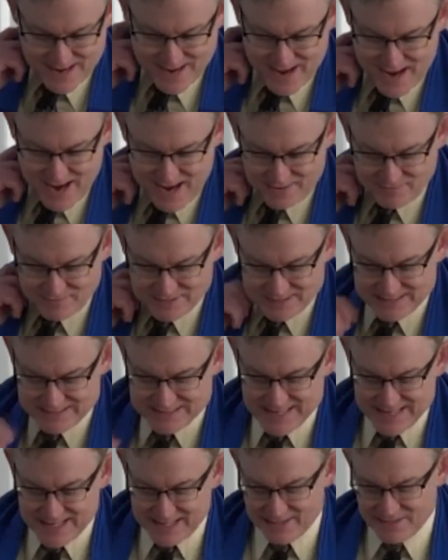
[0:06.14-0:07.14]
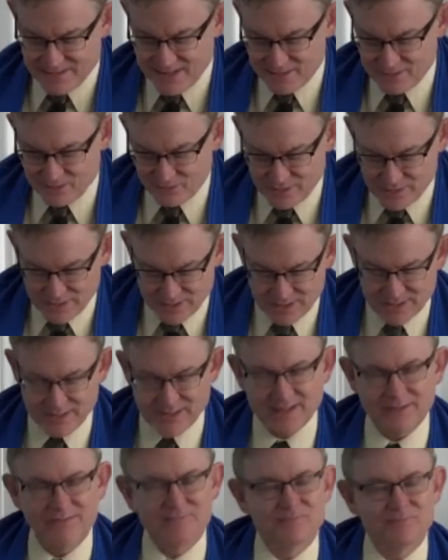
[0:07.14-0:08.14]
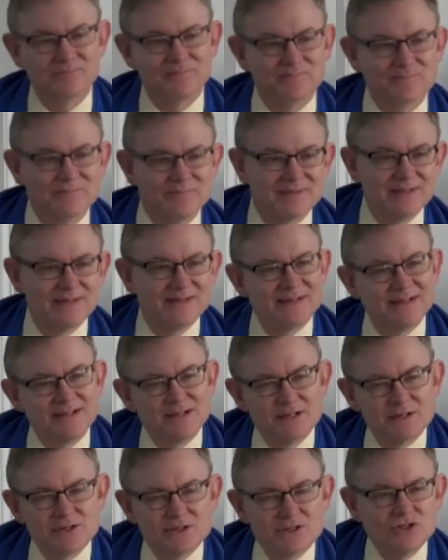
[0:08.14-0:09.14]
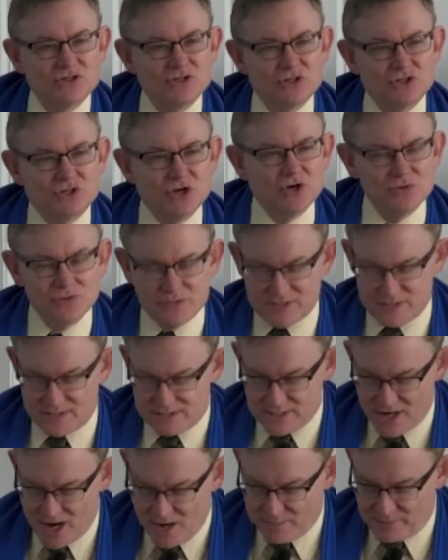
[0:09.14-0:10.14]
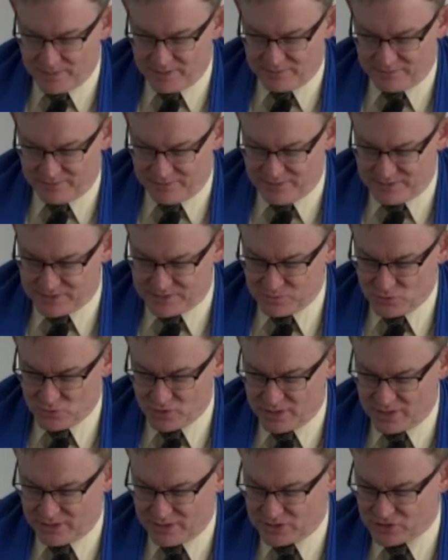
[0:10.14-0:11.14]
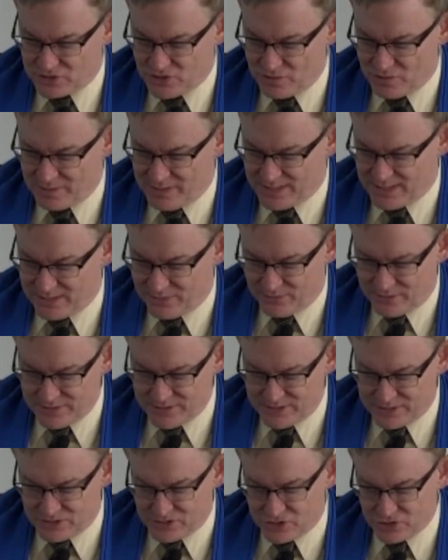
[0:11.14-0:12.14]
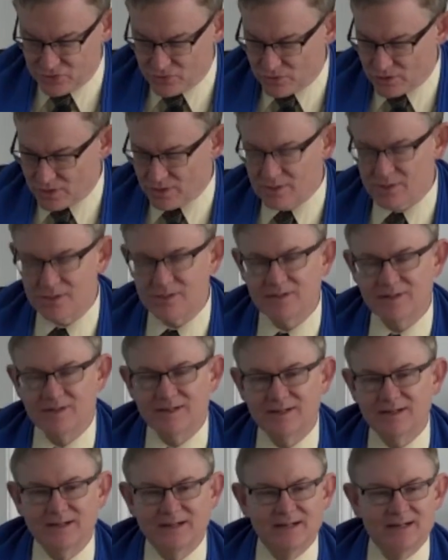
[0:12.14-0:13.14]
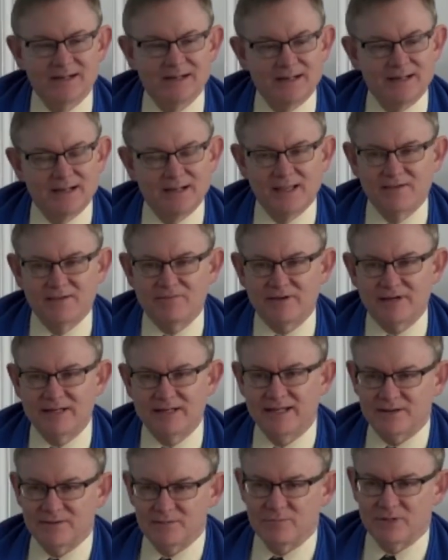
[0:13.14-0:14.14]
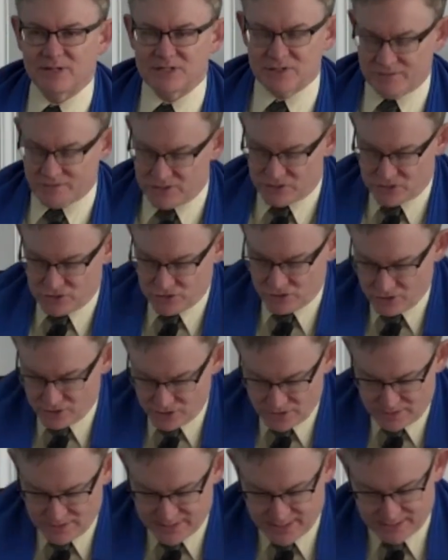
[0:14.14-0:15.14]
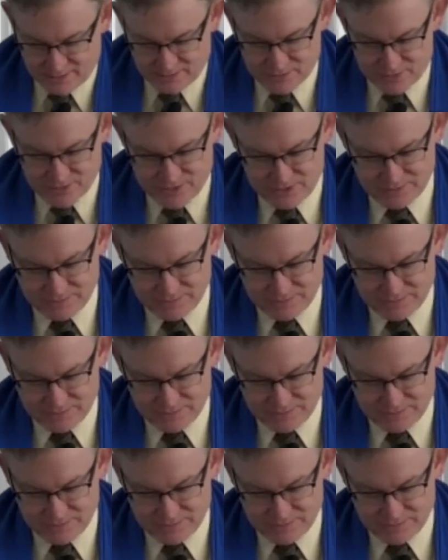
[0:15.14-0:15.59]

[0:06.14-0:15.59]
I have to say that when I chose the topic for this morning's sermon, I wasn't sure if I'd get much of a turnout.